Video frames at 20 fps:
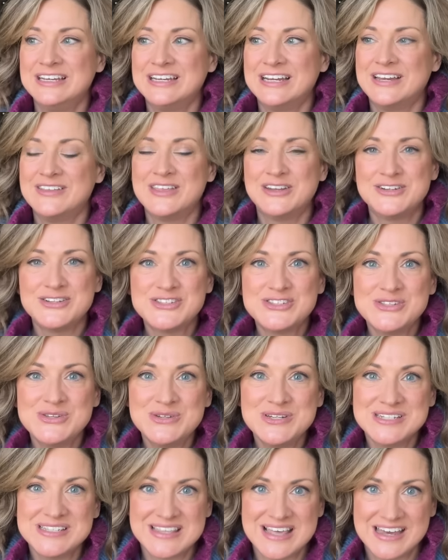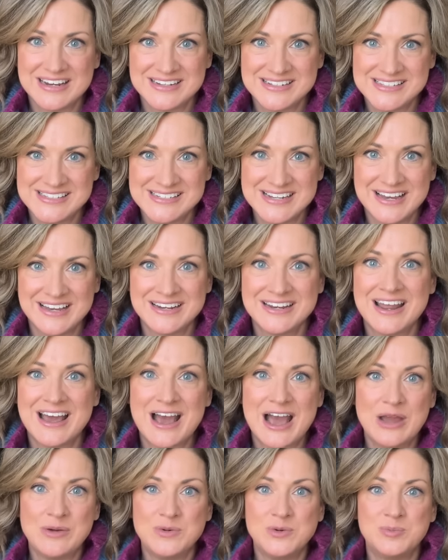And then as soon as that is done,
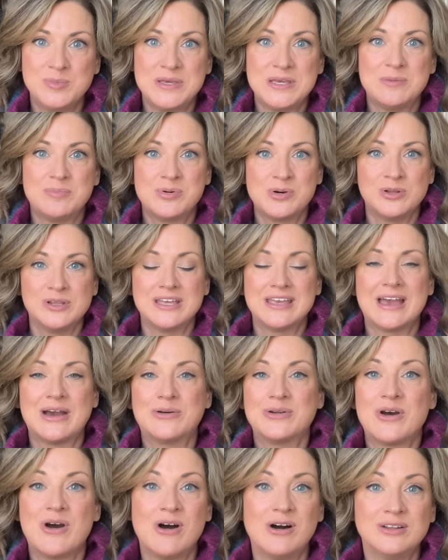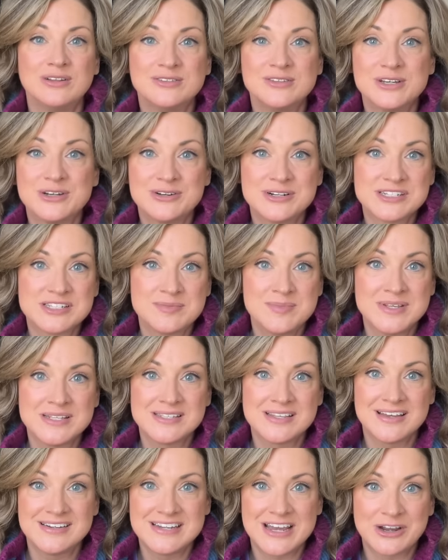I will be pulling out all of the
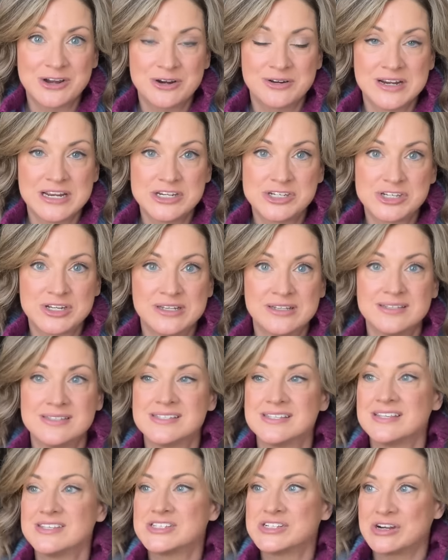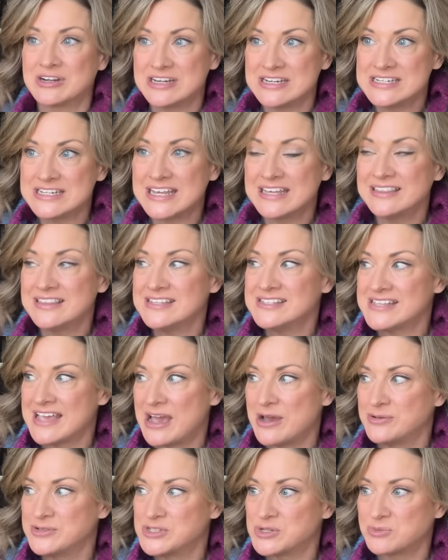Christmas decorations, starting to get this
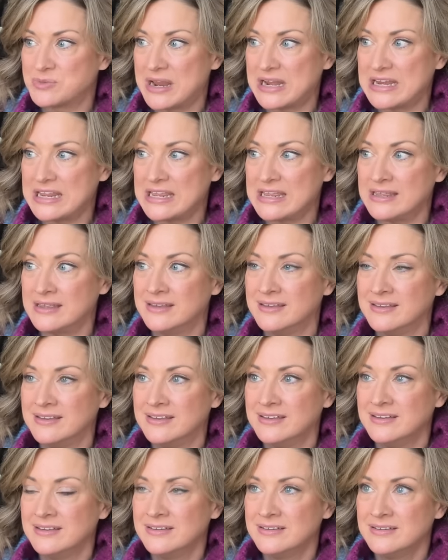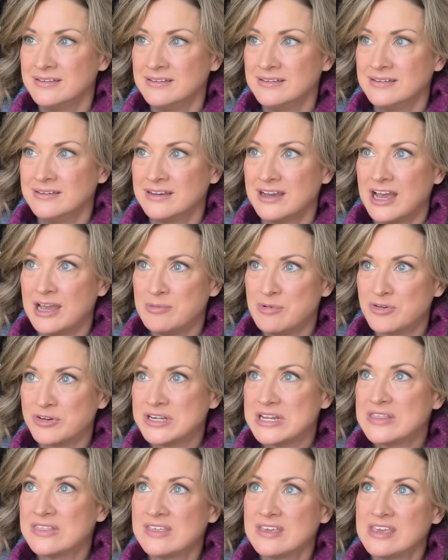house ready. I'm
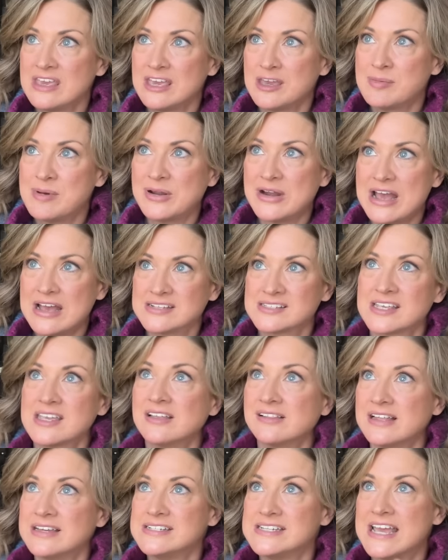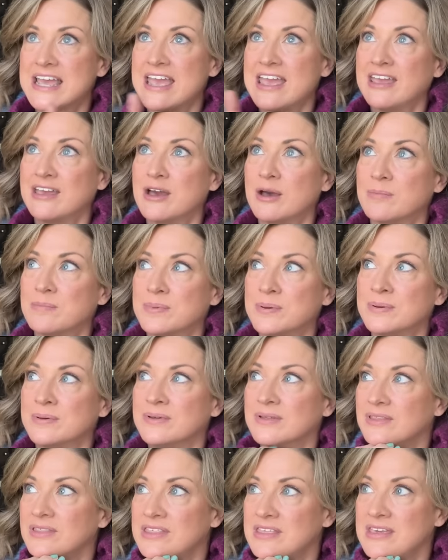already thinking about asking Glenn to hang up
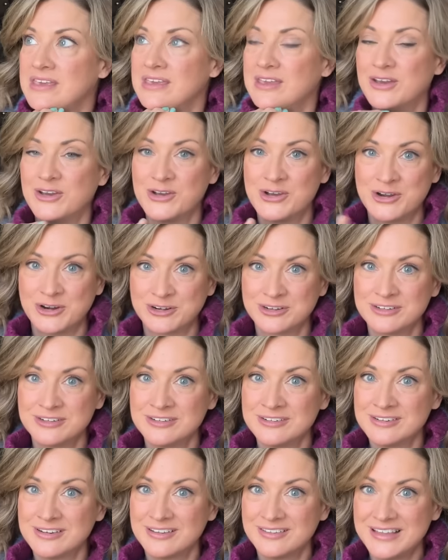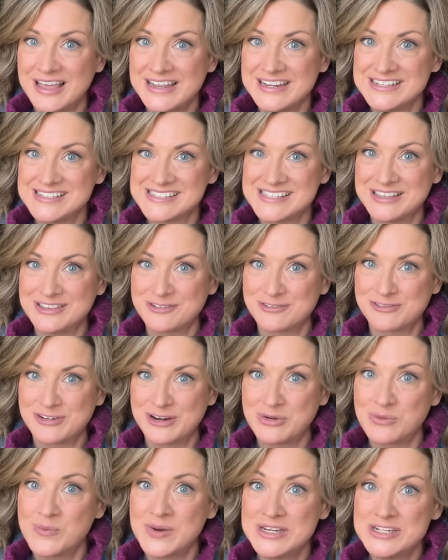the curtain lights in the
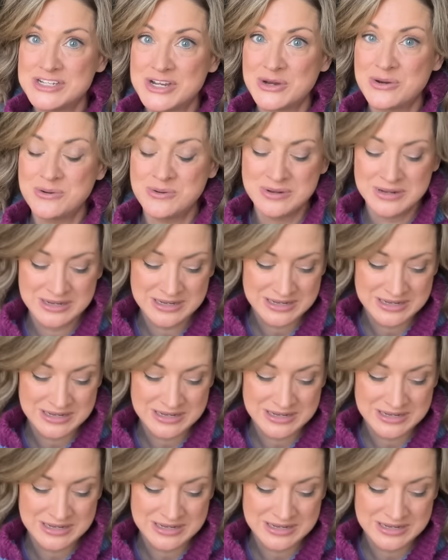front window.